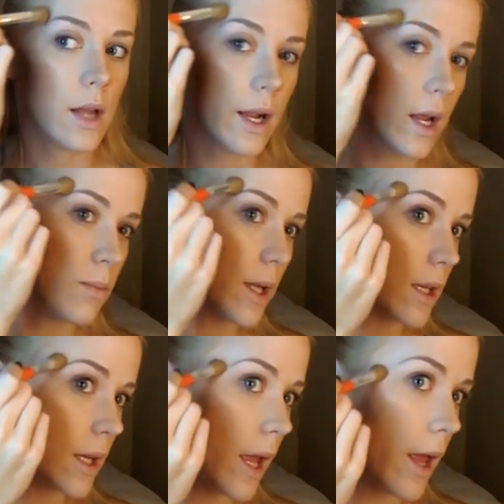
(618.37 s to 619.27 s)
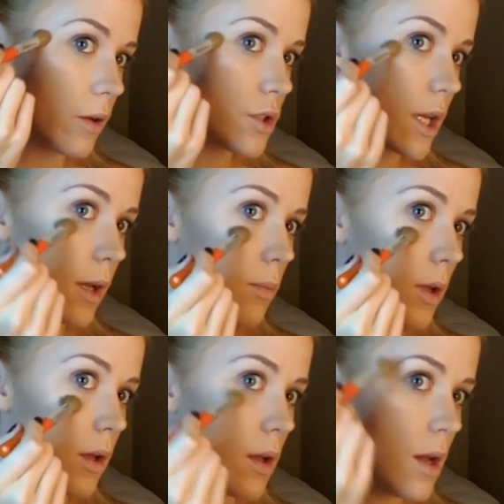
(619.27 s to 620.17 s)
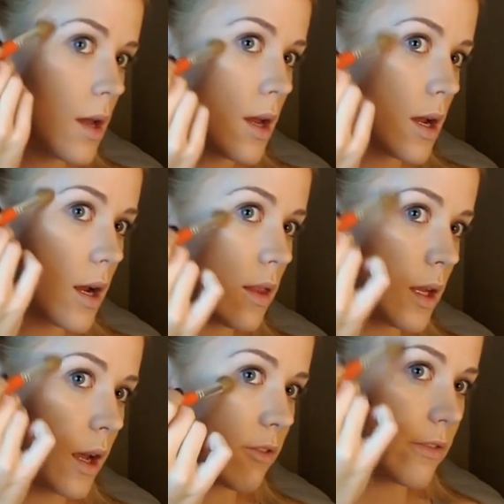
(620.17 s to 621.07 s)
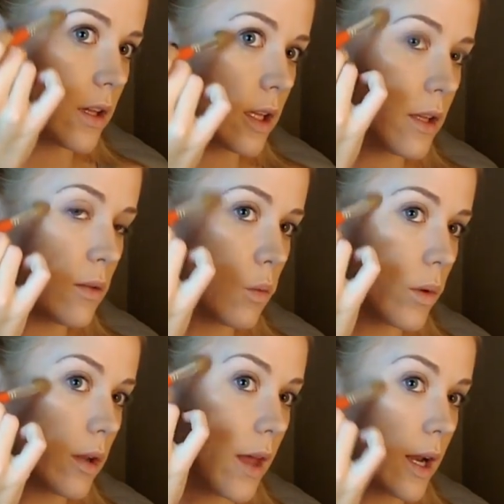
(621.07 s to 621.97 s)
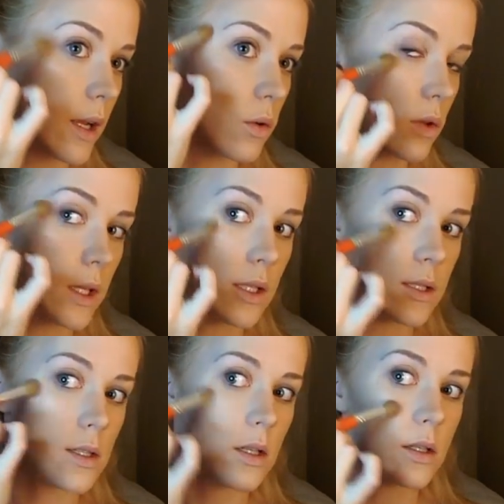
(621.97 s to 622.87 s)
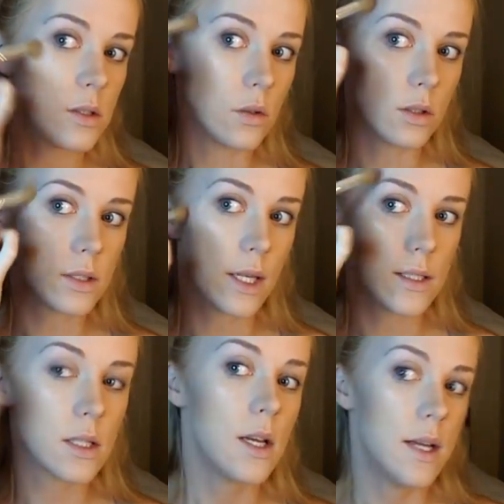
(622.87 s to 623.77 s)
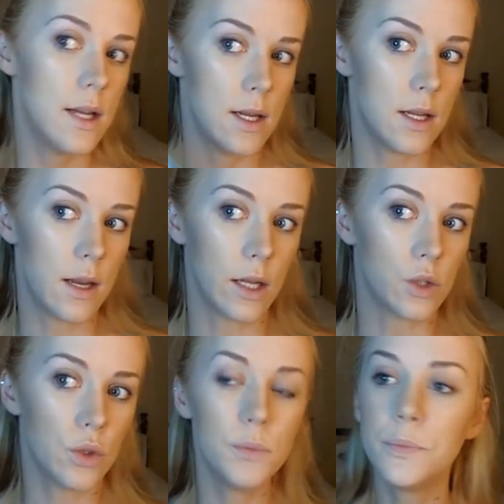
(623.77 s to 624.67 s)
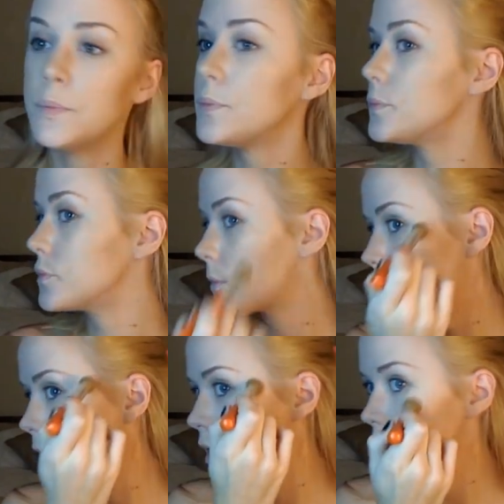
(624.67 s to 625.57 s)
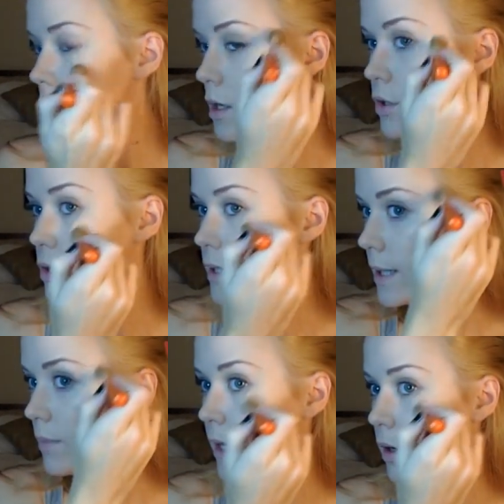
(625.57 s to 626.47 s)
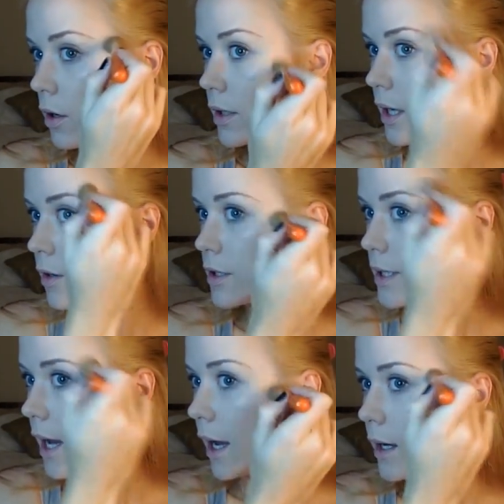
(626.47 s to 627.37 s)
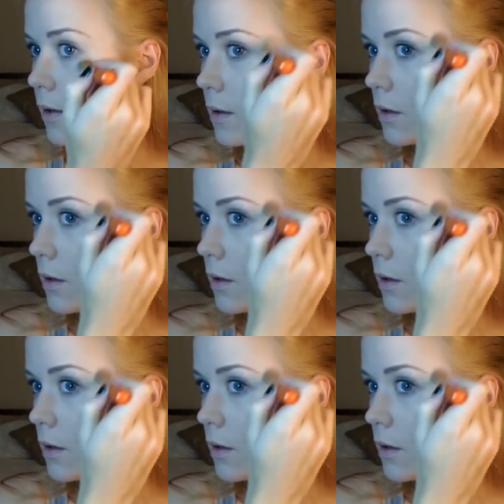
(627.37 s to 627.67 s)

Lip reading: I kind of make like an L shape, and then I fill in where that angle is so it looks nice and natural. Do the same thing on the other side.